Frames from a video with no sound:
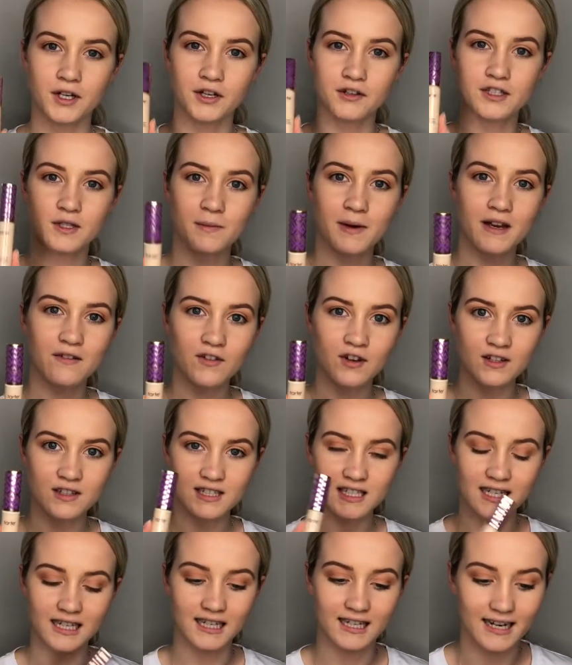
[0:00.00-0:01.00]
I'm going to use a bit of
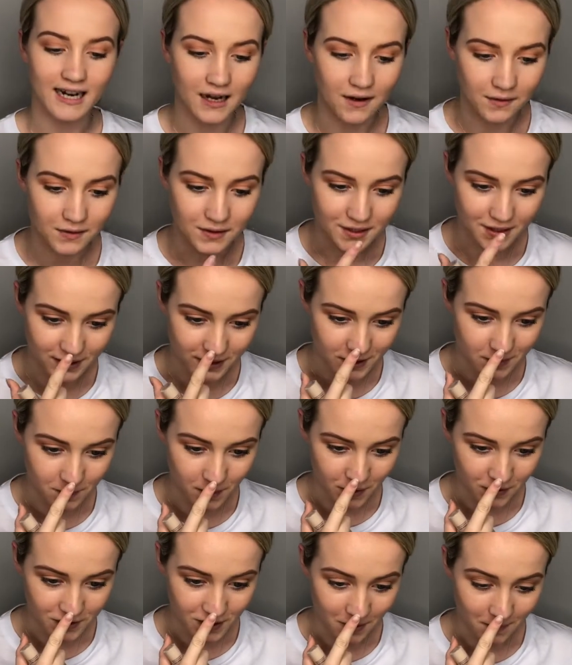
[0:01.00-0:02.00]
concealer now because the
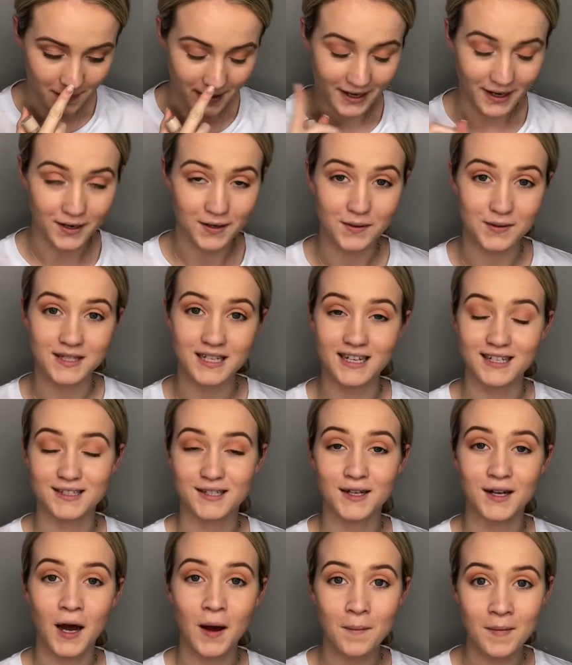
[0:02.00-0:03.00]
spot on my nose
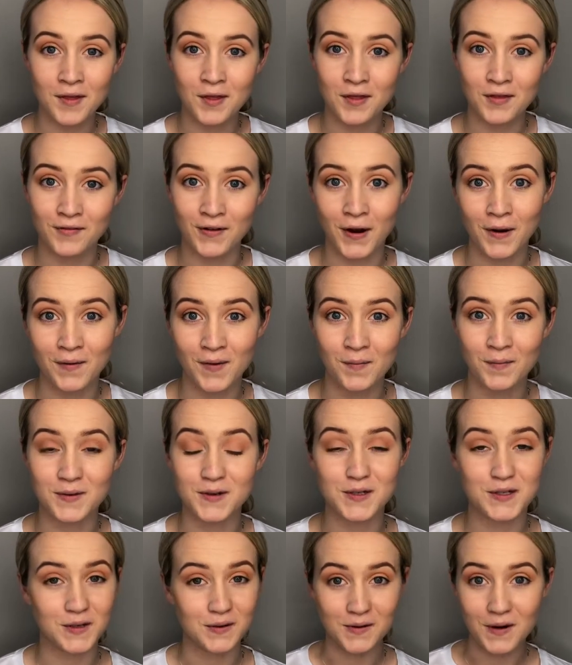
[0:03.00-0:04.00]
is coming through and
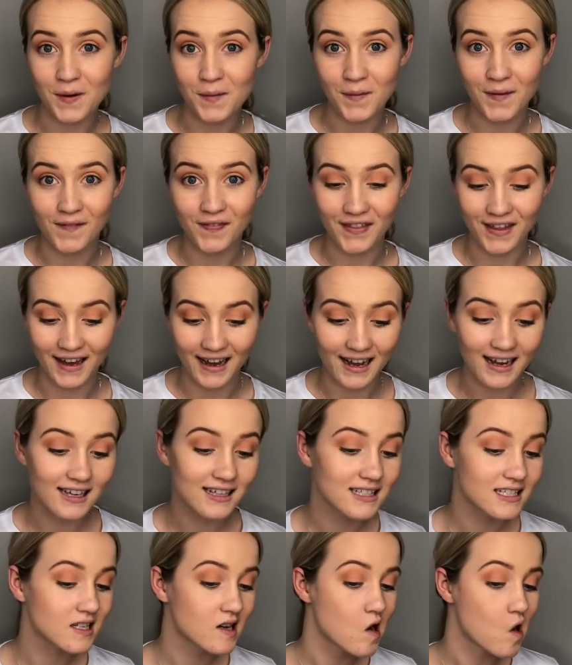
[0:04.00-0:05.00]
we do not want
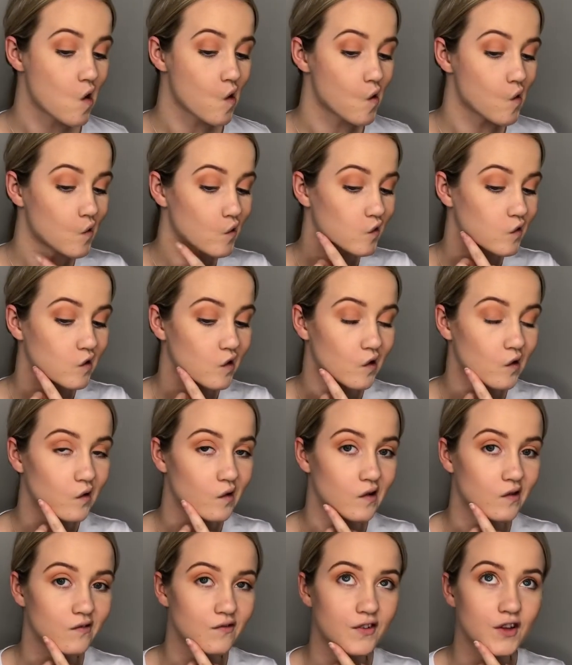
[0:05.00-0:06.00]
that.
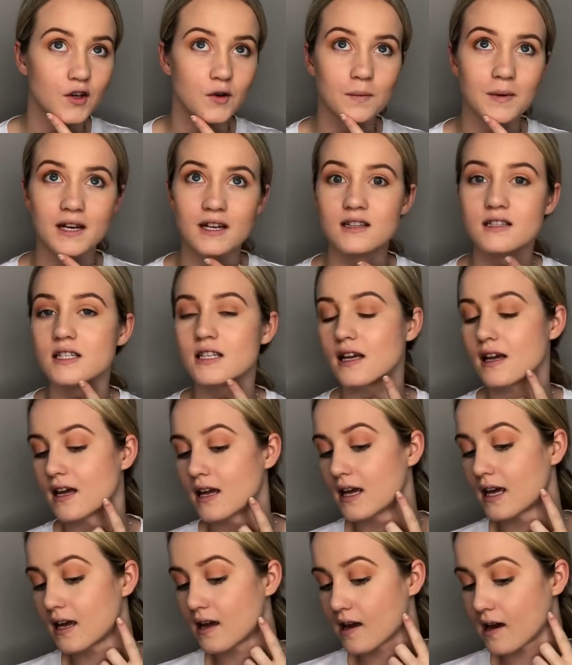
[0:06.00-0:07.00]
Also a few bits
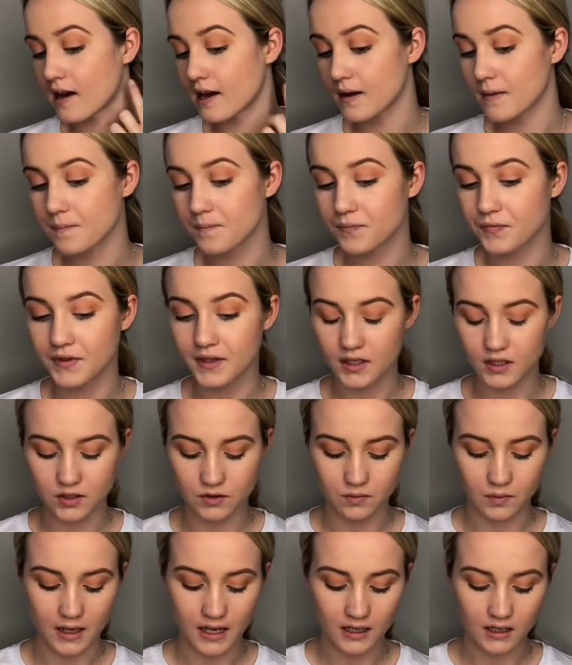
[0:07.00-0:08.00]
here
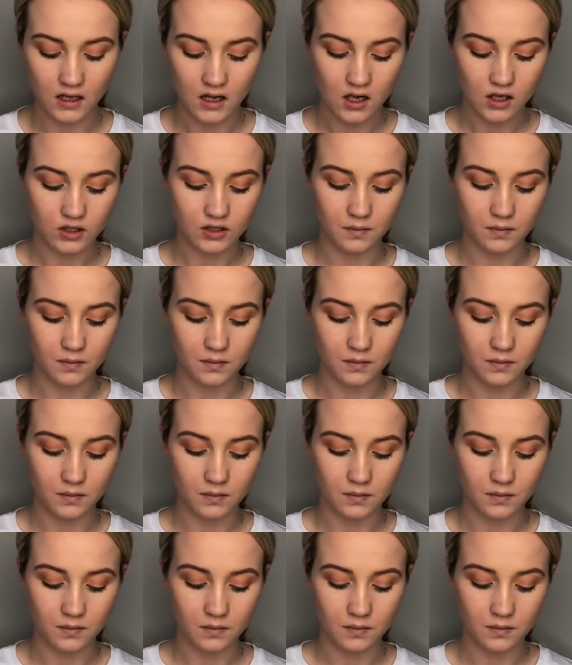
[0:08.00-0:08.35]
as well.